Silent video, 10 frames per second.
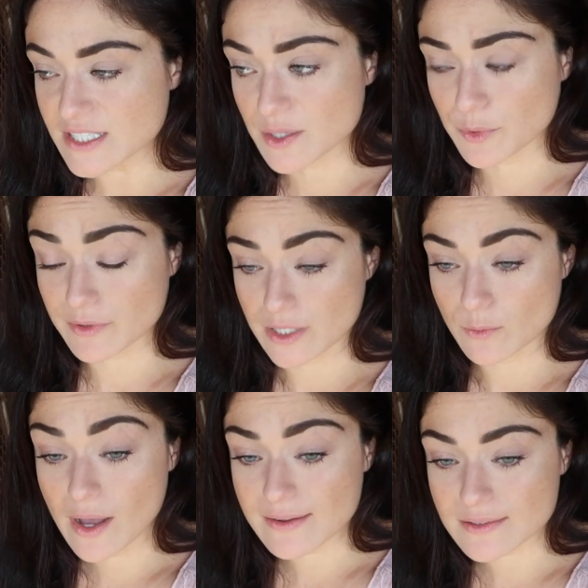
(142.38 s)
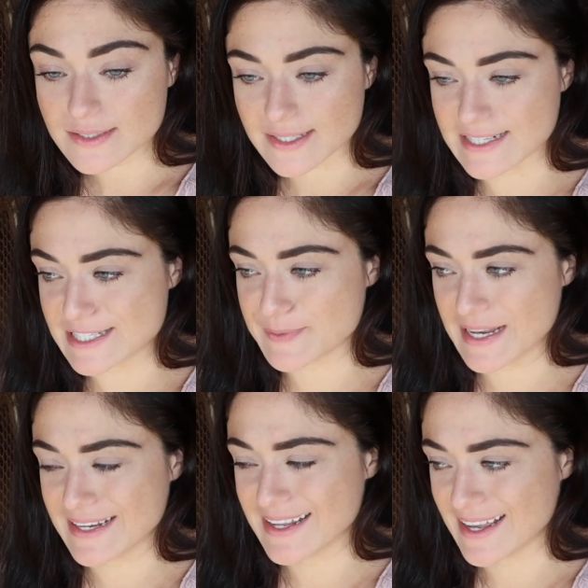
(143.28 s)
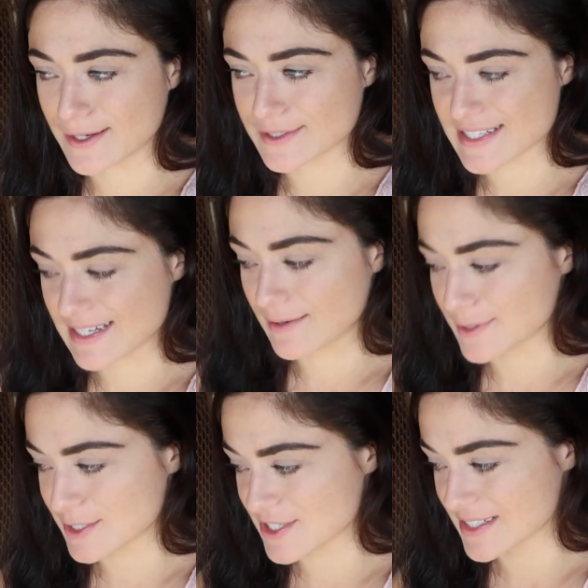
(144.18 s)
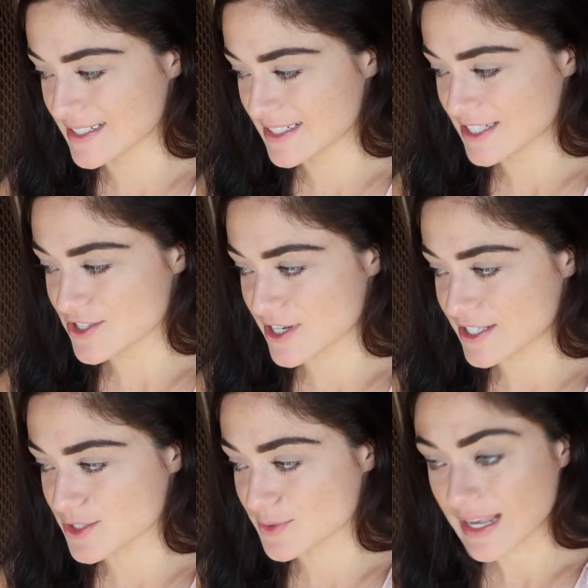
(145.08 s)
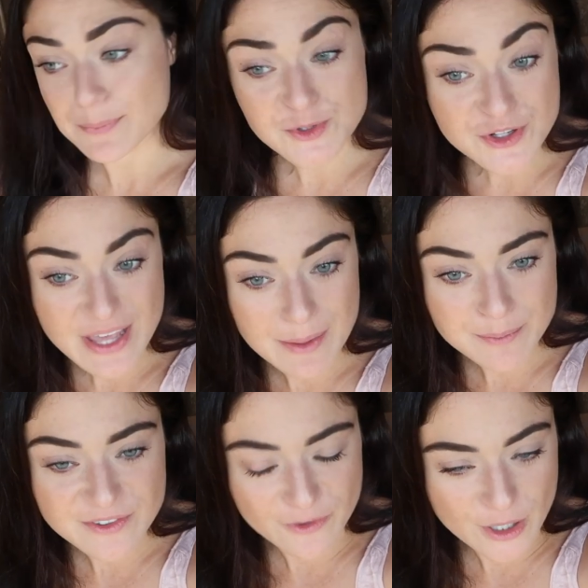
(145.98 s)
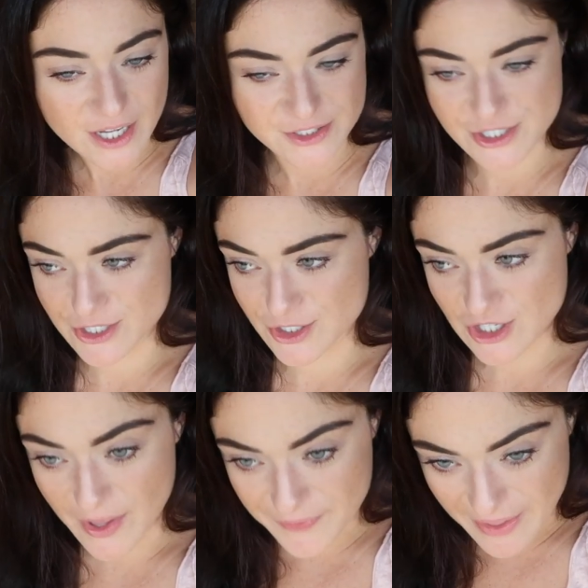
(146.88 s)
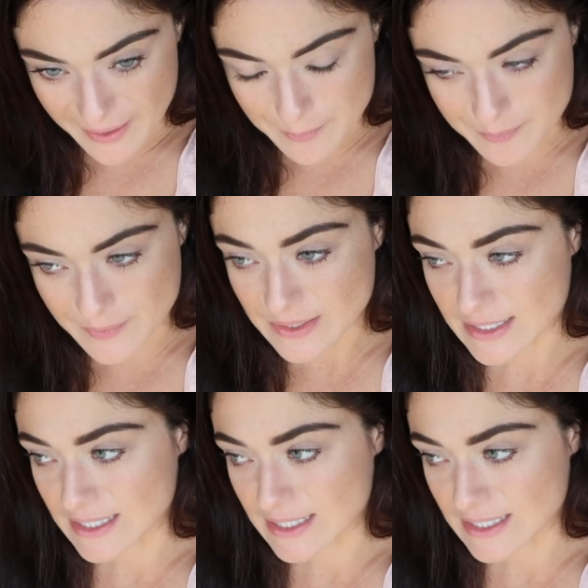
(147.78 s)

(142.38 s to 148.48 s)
Some were running wild and I spent hours and hours trying to capture them before hunters shot them.